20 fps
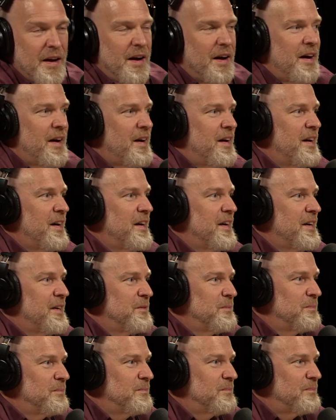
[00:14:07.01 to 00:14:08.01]

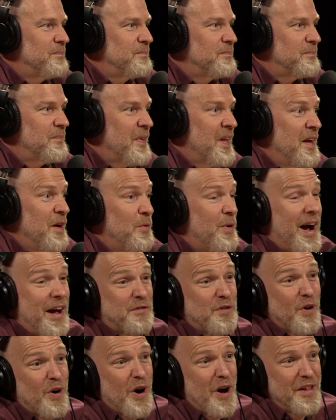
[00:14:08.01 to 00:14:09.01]
Um, well,
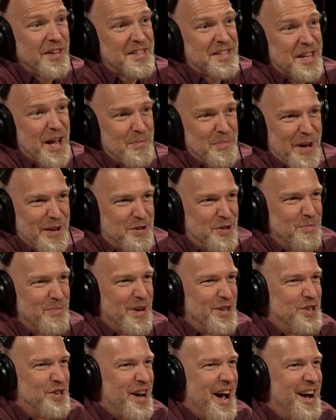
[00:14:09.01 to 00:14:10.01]
after all this time, not too
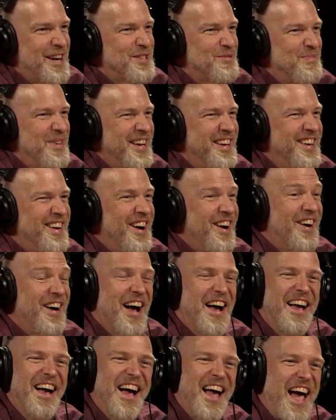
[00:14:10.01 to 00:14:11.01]
much shocks me. You know,
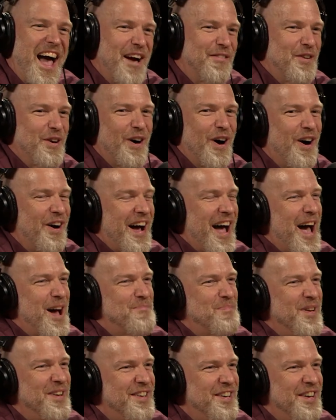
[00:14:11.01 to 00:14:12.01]
I, I have it all
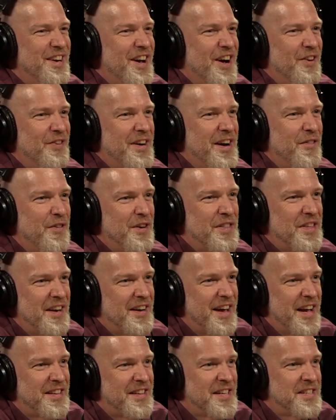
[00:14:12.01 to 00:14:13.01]
happen, you know, and
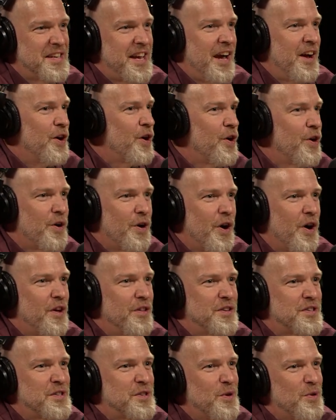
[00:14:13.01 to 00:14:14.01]
everything like this. Yeah, heard
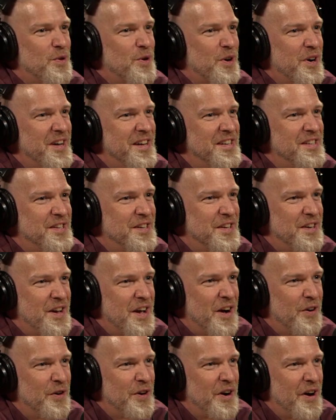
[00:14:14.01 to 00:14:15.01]
all the stories, you
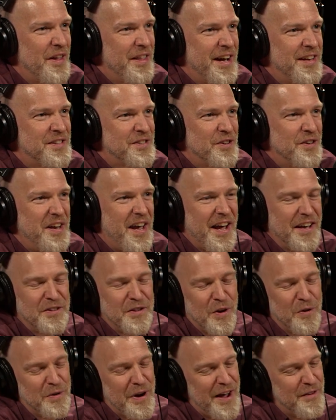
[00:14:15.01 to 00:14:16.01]
know, and all that. So yeah,
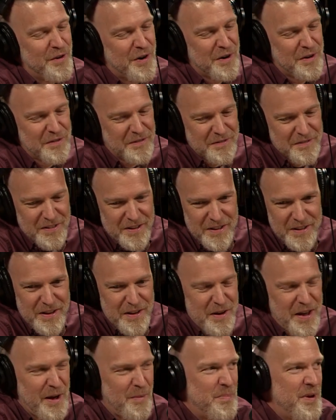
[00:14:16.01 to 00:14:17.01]
don't ever
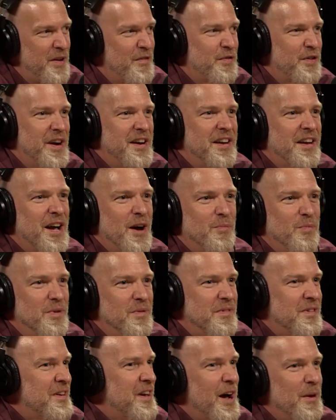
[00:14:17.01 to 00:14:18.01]
yeah, be afraid to come
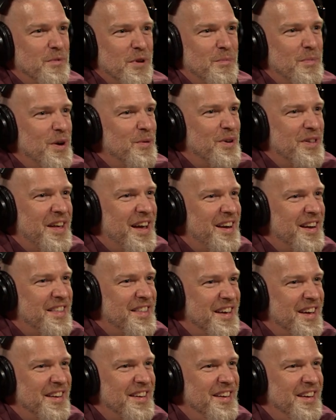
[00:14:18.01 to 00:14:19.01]
with, come to me with
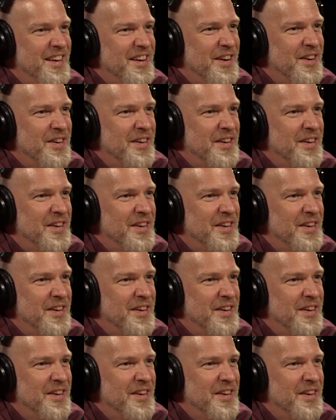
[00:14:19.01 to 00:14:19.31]
anything. Okay, you know?